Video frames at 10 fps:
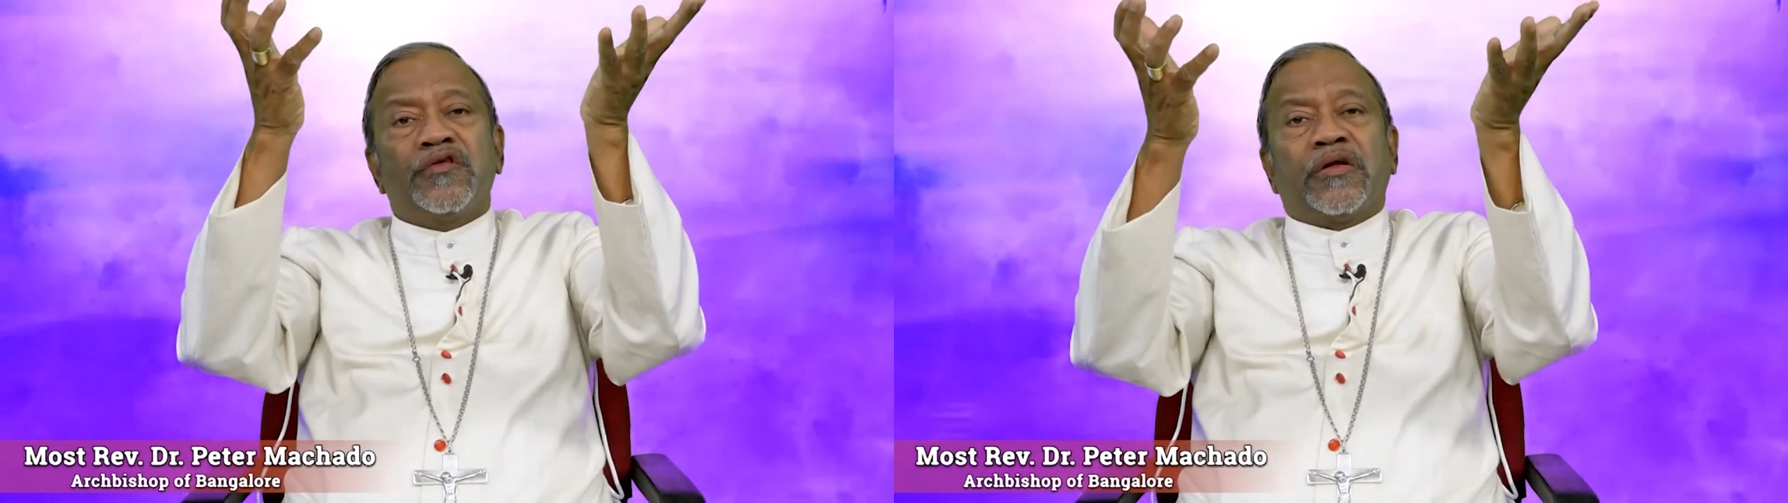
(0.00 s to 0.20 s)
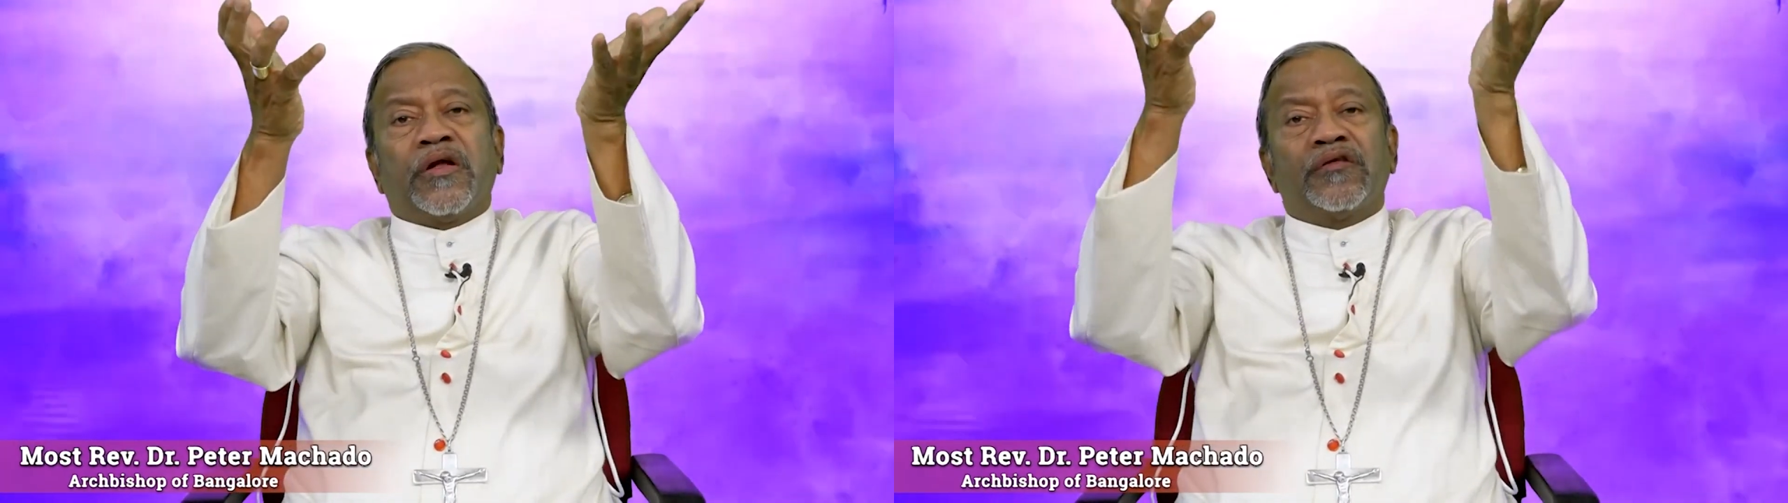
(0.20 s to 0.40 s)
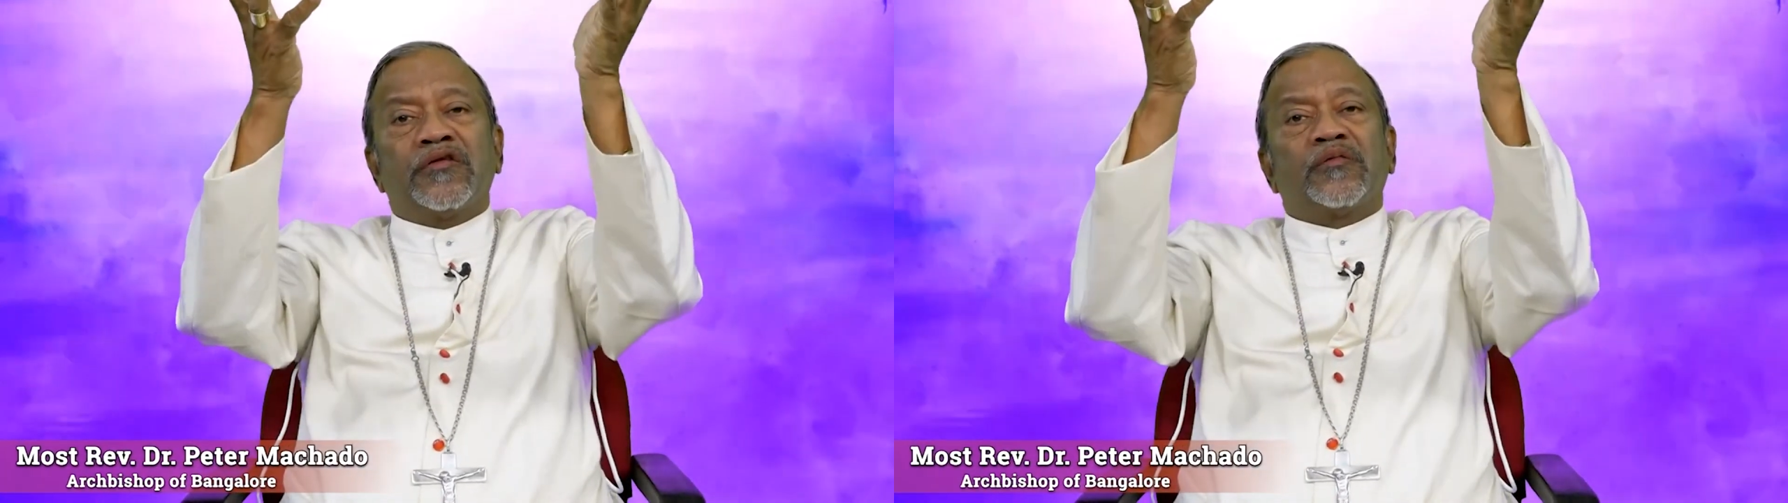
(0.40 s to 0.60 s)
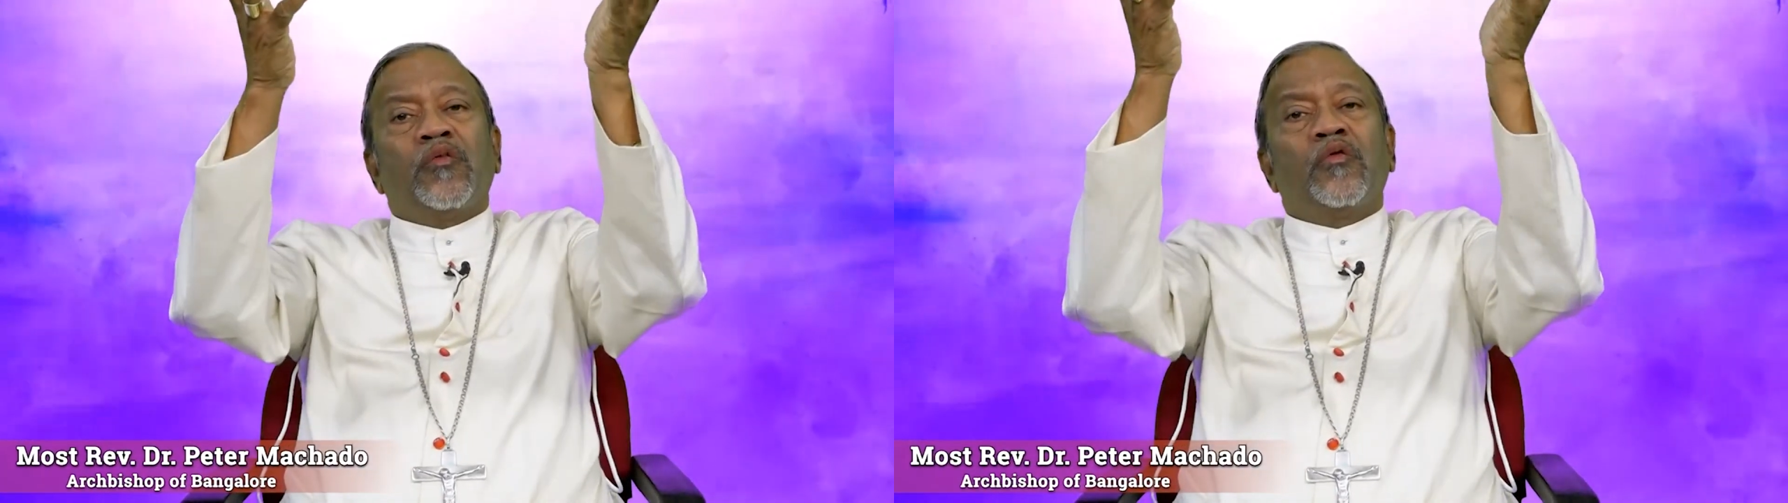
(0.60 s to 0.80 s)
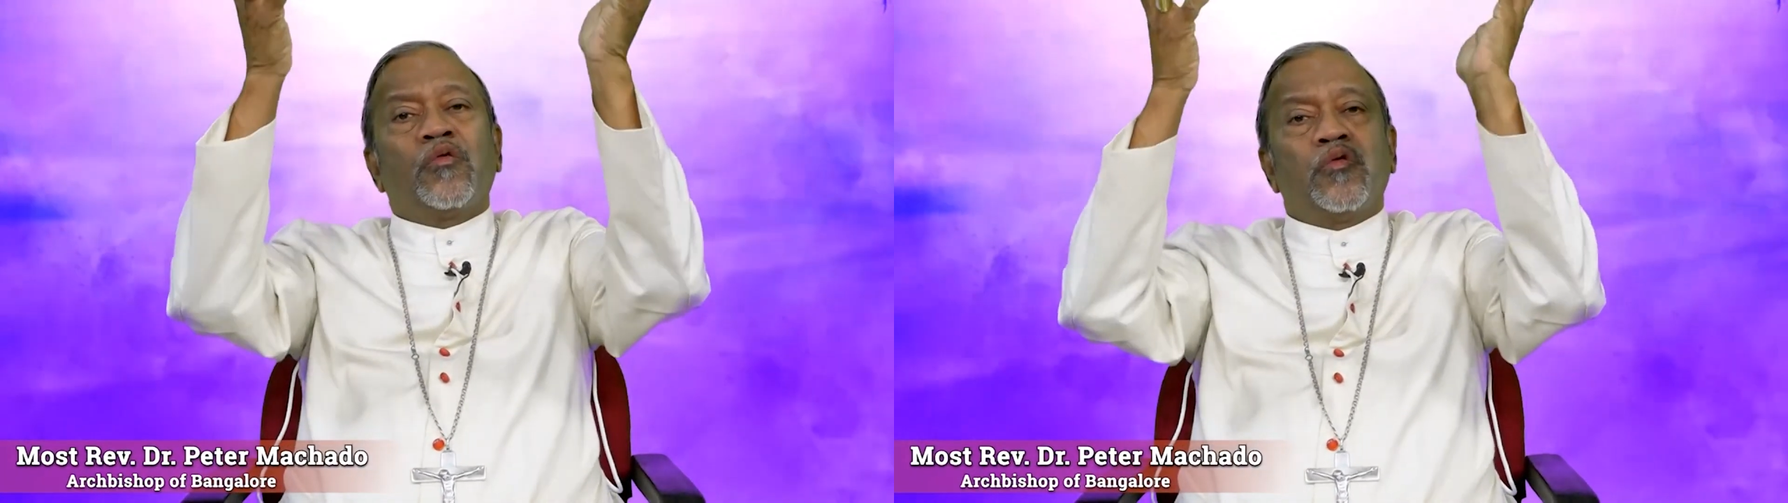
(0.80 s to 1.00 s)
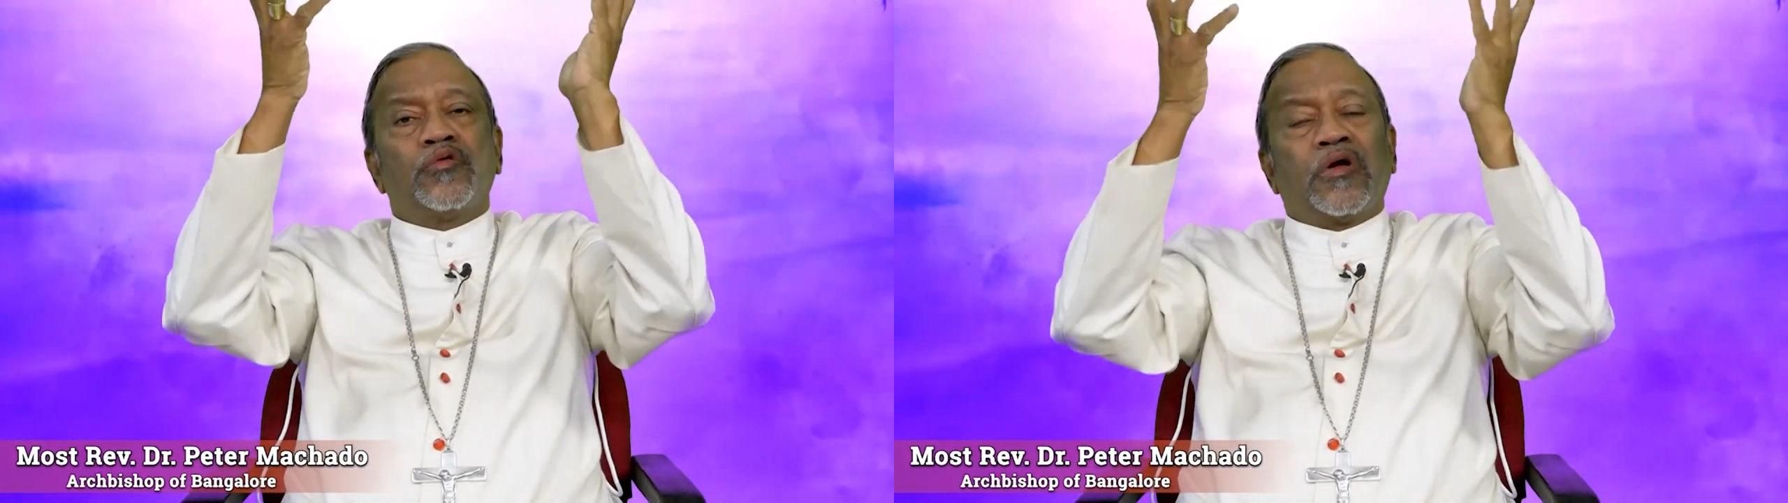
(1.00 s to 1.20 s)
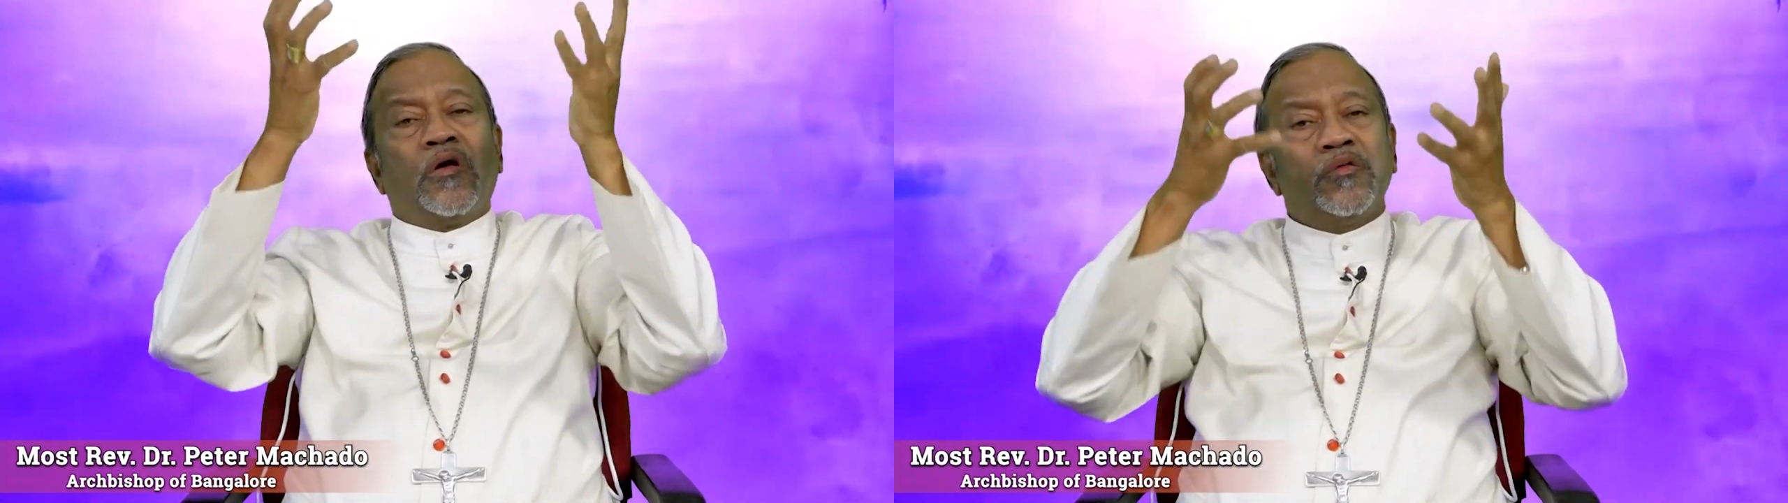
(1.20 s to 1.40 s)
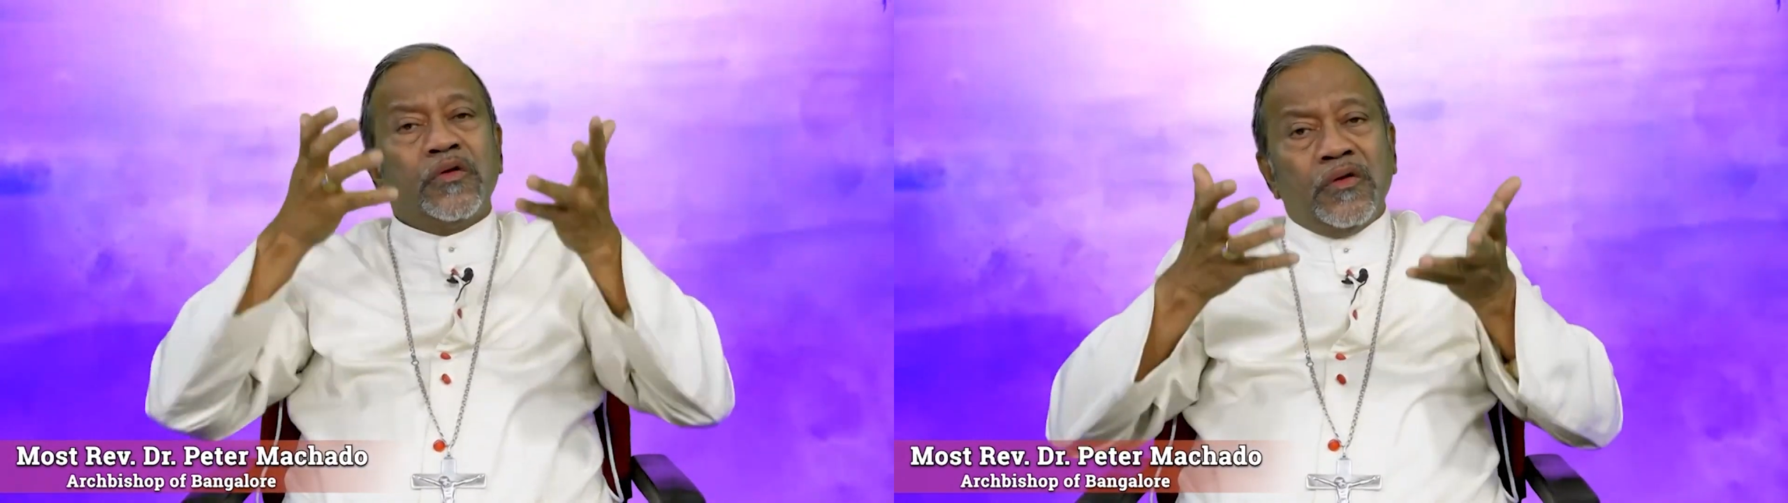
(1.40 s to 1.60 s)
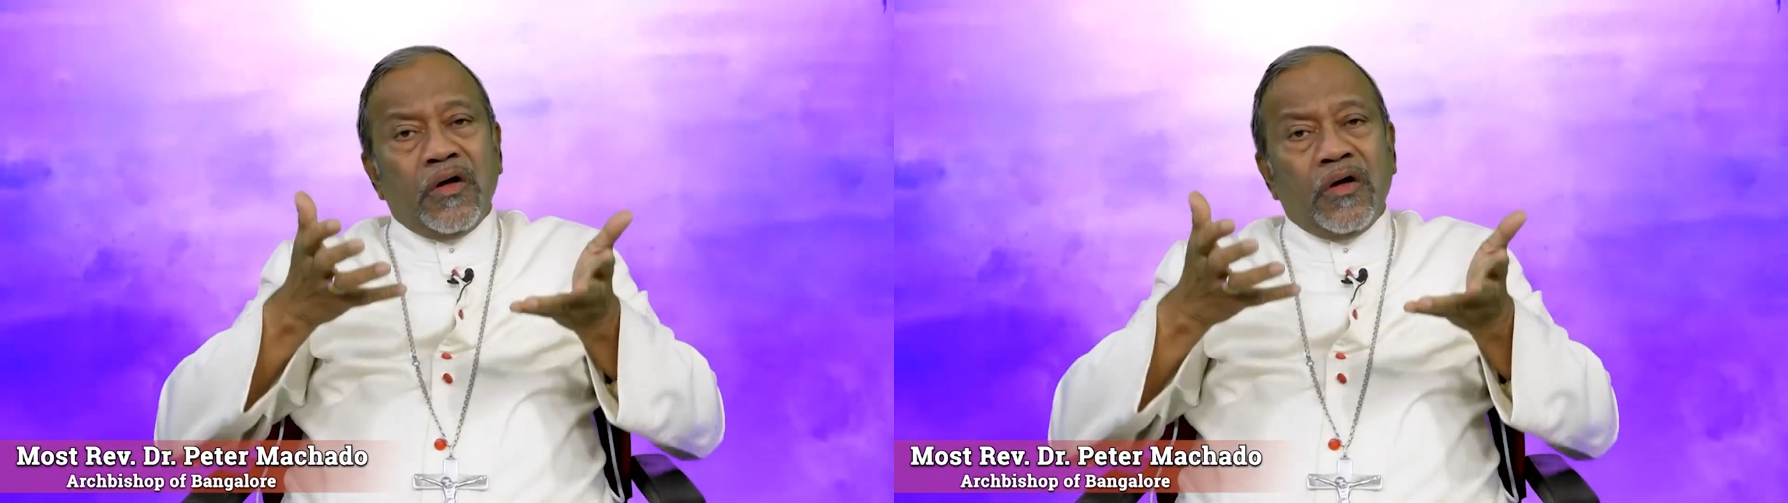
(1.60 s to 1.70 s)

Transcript: and as the smoke goes out,